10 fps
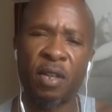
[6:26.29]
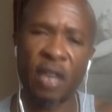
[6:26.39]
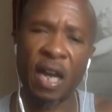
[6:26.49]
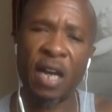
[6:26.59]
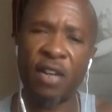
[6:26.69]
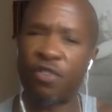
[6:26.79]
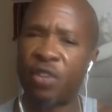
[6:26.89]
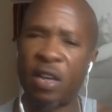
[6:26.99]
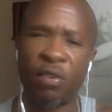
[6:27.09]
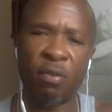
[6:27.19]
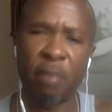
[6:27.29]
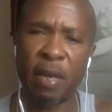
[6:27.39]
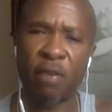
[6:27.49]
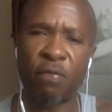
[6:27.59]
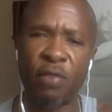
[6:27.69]
God is not on the
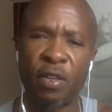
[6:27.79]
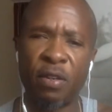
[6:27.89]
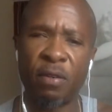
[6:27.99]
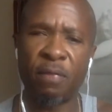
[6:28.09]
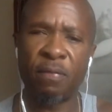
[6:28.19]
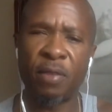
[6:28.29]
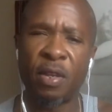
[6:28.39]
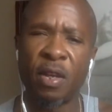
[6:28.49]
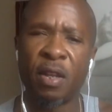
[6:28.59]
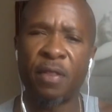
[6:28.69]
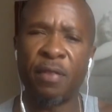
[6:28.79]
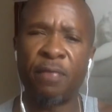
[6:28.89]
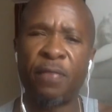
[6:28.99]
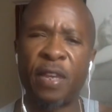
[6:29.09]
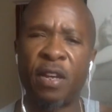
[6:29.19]
battlefield. The
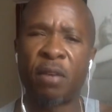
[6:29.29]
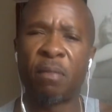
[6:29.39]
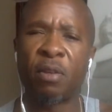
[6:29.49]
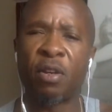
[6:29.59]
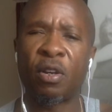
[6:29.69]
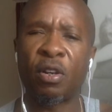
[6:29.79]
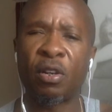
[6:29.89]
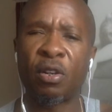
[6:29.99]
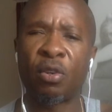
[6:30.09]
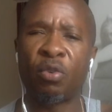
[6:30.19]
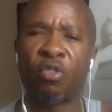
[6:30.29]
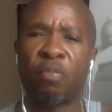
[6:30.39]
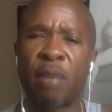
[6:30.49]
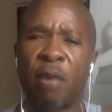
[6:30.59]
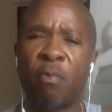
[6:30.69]
film concludes
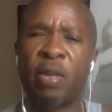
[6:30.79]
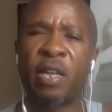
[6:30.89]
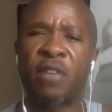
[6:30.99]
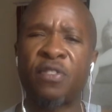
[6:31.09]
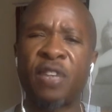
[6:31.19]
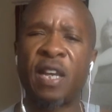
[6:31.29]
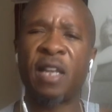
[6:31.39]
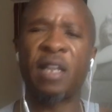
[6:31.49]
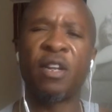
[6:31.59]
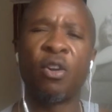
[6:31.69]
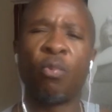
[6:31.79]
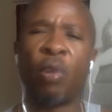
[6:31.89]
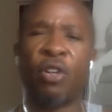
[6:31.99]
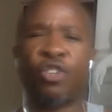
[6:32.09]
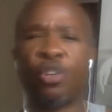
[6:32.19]
by reconciling
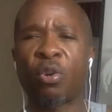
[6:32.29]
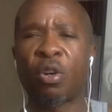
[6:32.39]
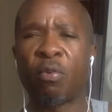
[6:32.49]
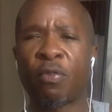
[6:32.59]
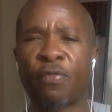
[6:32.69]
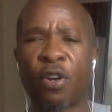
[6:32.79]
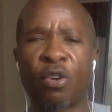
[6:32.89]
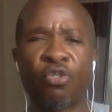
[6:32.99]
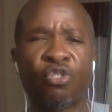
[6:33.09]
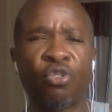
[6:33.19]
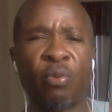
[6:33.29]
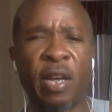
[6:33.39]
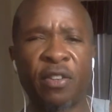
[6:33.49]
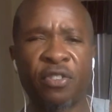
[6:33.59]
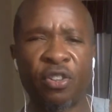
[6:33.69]
what Joker refers to
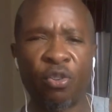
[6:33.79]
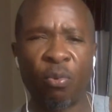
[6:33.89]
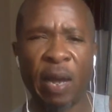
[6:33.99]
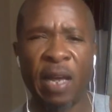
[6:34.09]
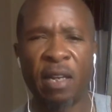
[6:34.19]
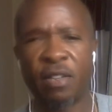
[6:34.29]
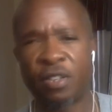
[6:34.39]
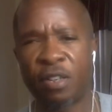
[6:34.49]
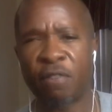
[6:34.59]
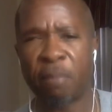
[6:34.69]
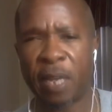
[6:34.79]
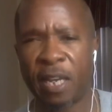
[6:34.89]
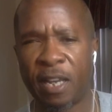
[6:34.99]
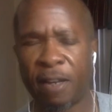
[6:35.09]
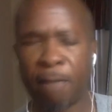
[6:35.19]
as the duality of
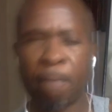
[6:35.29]
man.